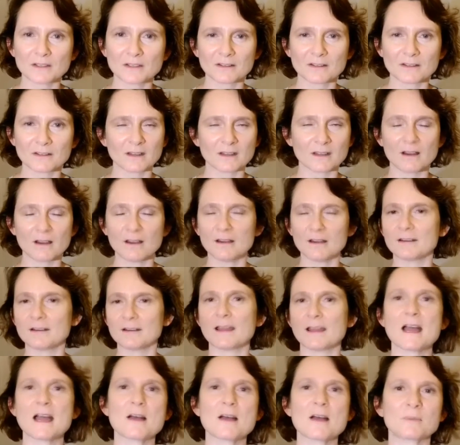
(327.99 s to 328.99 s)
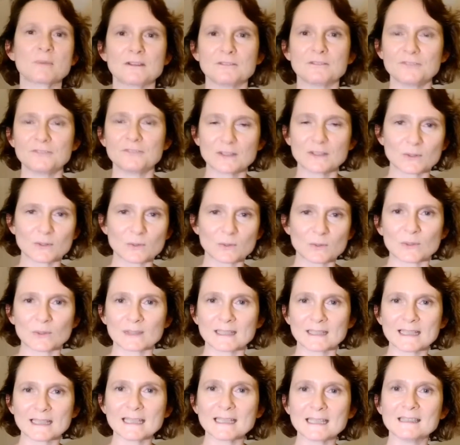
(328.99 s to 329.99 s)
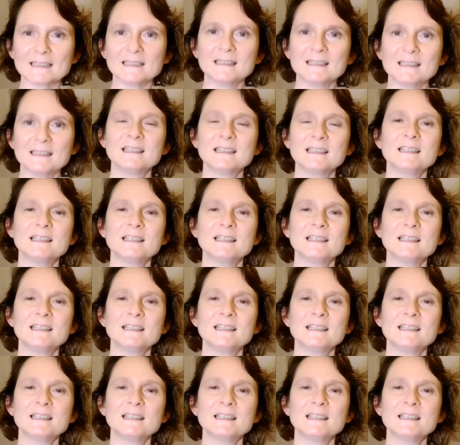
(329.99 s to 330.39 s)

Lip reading: You think, I don't know how I'm going to fit it all in.